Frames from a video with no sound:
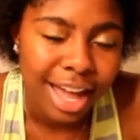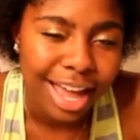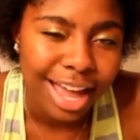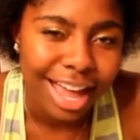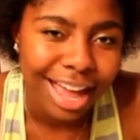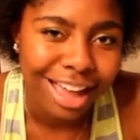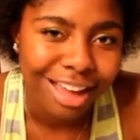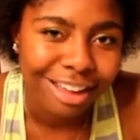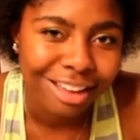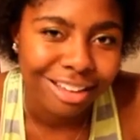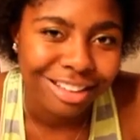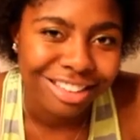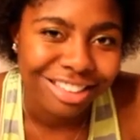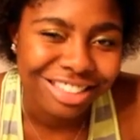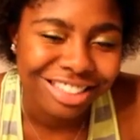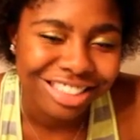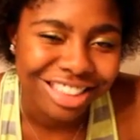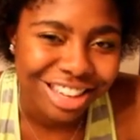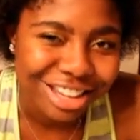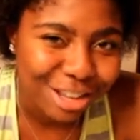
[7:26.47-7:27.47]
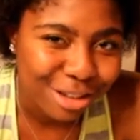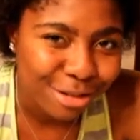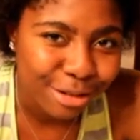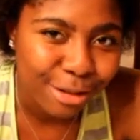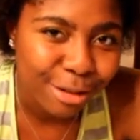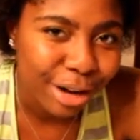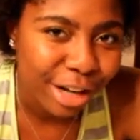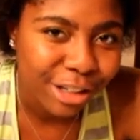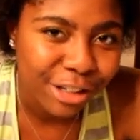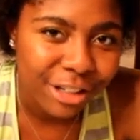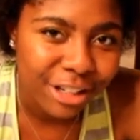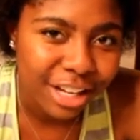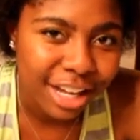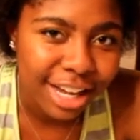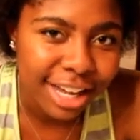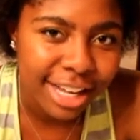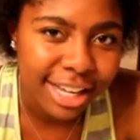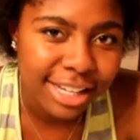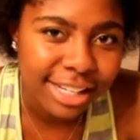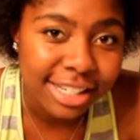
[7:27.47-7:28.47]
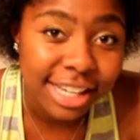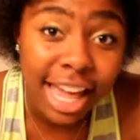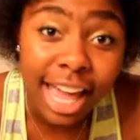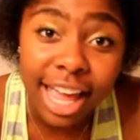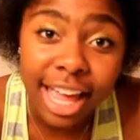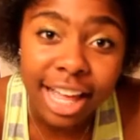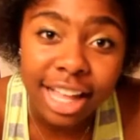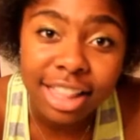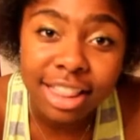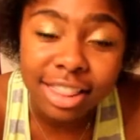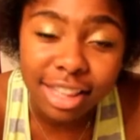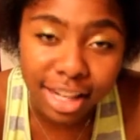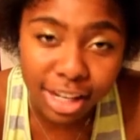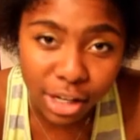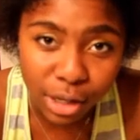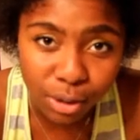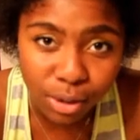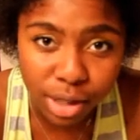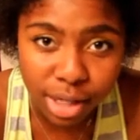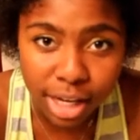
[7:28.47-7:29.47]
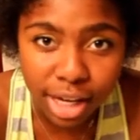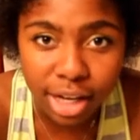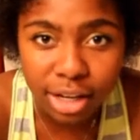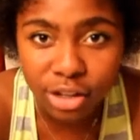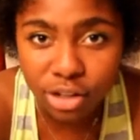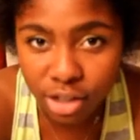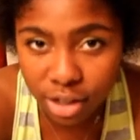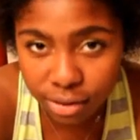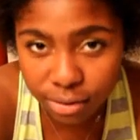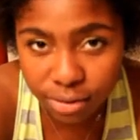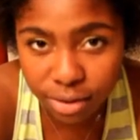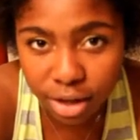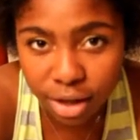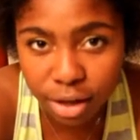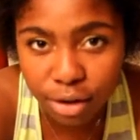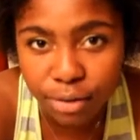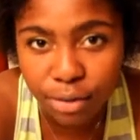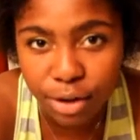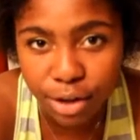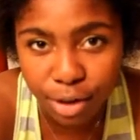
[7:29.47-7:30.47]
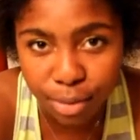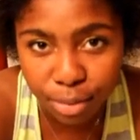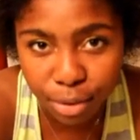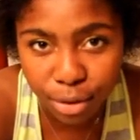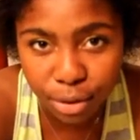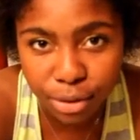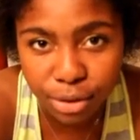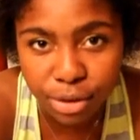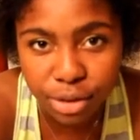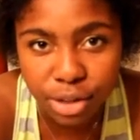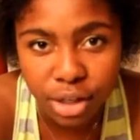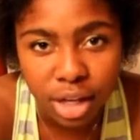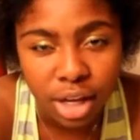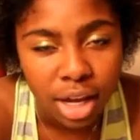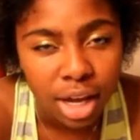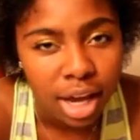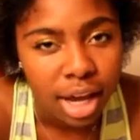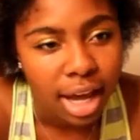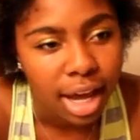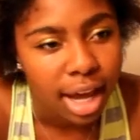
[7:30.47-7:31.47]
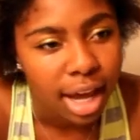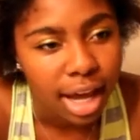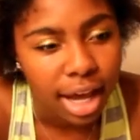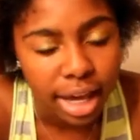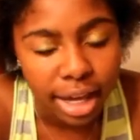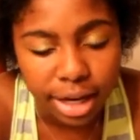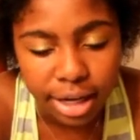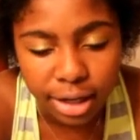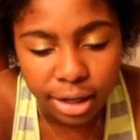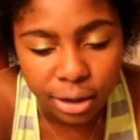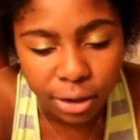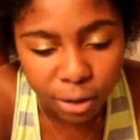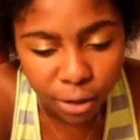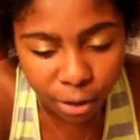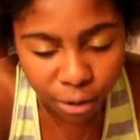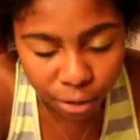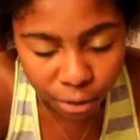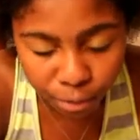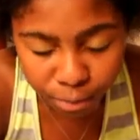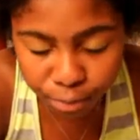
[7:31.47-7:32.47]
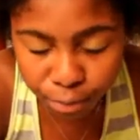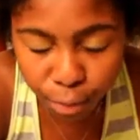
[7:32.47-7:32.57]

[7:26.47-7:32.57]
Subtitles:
And thank you for watching, guys, and thank you again, J Funk, for your post and your